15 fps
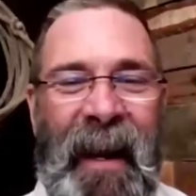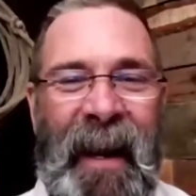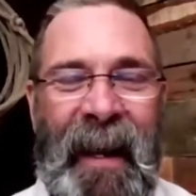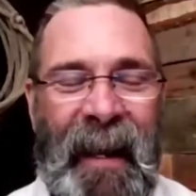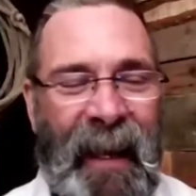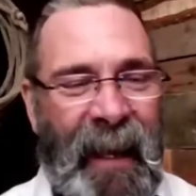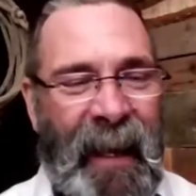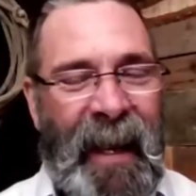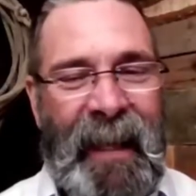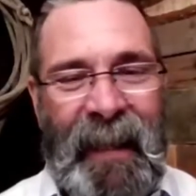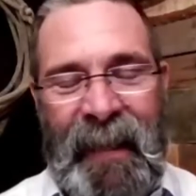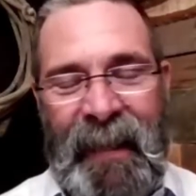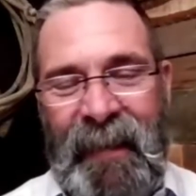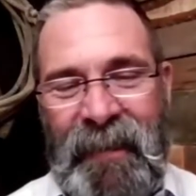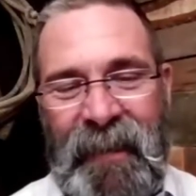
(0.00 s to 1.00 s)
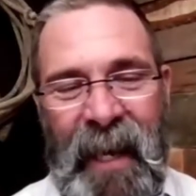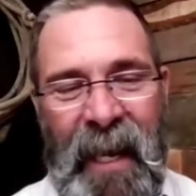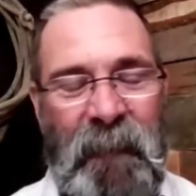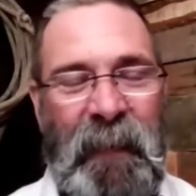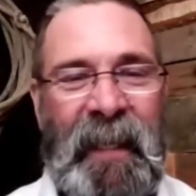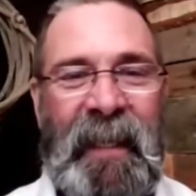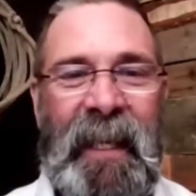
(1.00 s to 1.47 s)
I, I, there's got
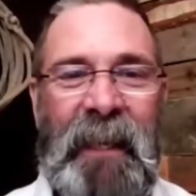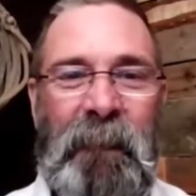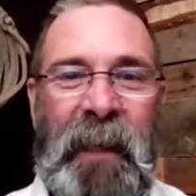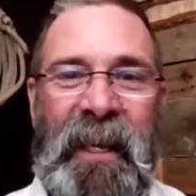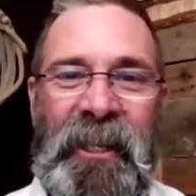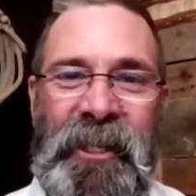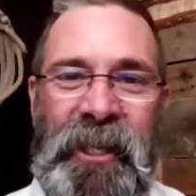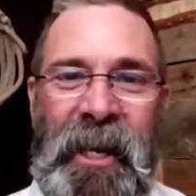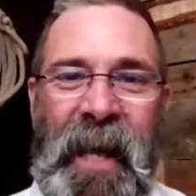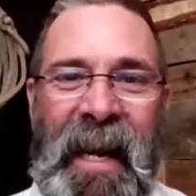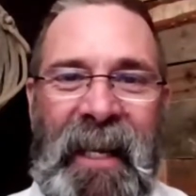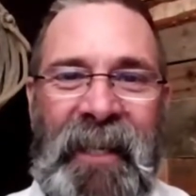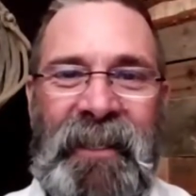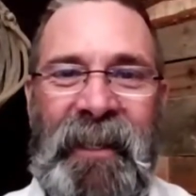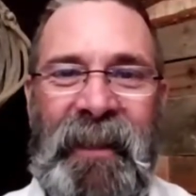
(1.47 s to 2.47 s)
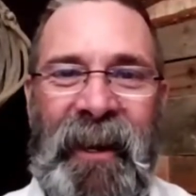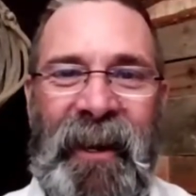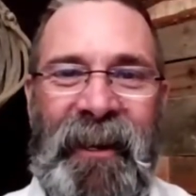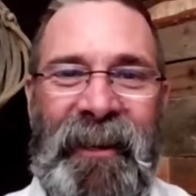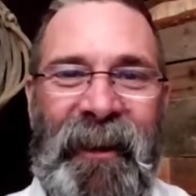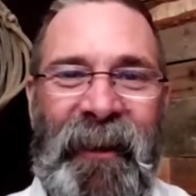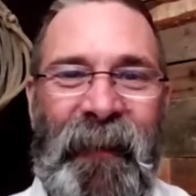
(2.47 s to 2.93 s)
to be a little bit of genetics in
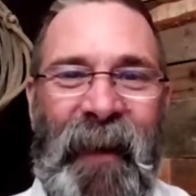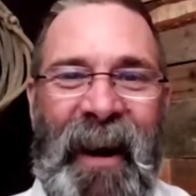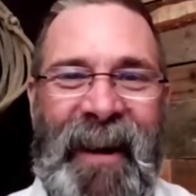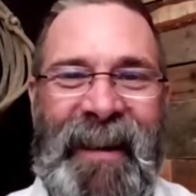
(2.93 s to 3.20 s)
there, you know,